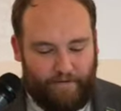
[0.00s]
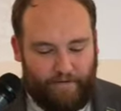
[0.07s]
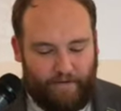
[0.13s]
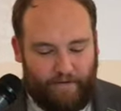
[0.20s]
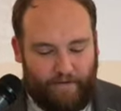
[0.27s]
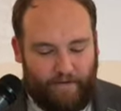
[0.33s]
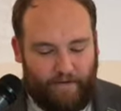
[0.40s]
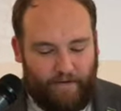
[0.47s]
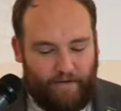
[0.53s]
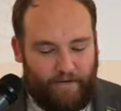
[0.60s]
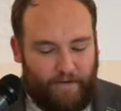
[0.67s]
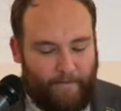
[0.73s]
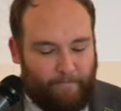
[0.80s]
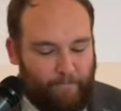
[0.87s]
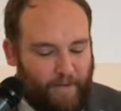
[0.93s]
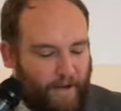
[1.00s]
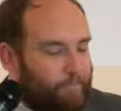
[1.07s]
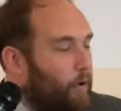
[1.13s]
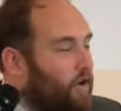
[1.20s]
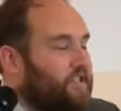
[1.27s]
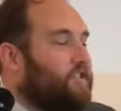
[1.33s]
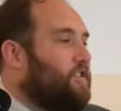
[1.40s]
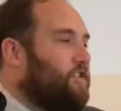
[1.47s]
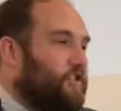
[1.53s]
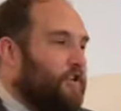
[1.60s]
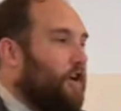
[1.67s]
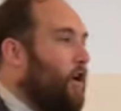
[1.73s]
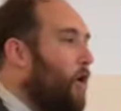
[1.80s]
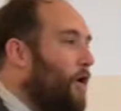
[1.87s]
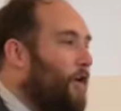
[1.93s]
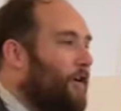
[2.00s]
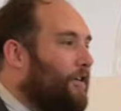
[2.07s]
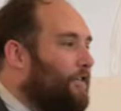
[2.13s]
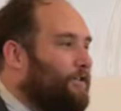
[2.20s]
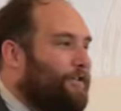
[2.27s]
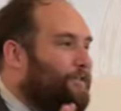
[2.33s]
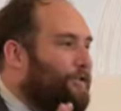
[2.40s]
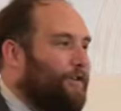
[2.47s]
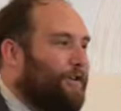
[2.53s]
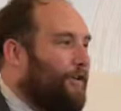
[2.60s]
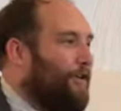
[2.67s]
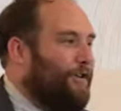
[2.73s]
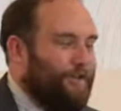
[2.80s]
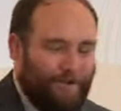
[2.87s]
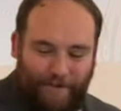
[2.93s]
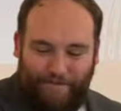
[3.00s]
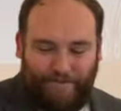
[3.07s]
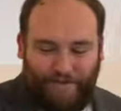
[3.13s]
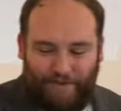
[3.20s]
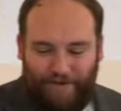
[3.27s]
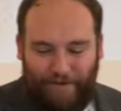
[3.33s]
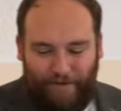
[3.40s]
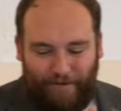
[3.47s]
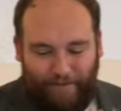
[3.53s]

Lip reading: It points us to a God who took on human